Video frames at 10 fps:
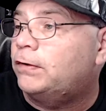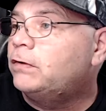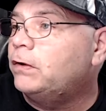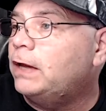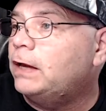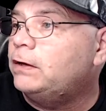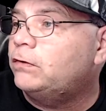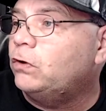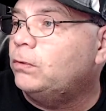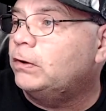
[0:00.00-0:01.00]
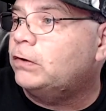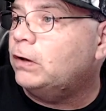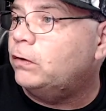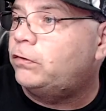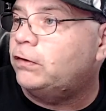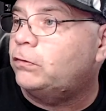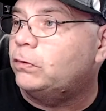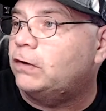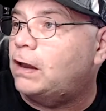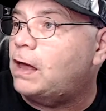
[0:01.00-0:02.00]
So yeah, you assume it's clones. This
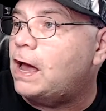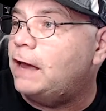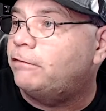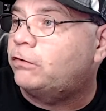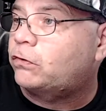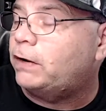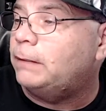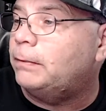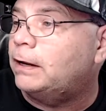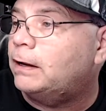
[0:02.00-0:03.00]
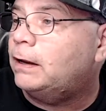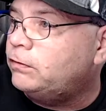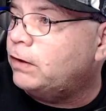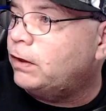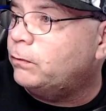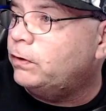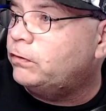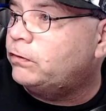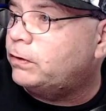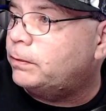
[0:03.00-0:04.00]
one's alive, screaming. These other
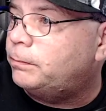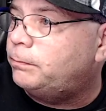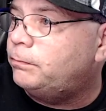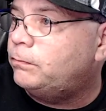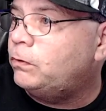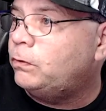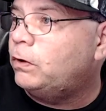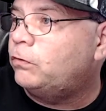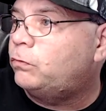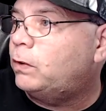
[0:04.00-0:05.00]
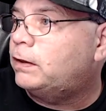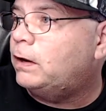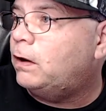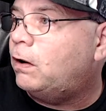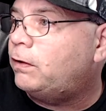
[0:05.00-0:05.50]
ones are, who knows what they are.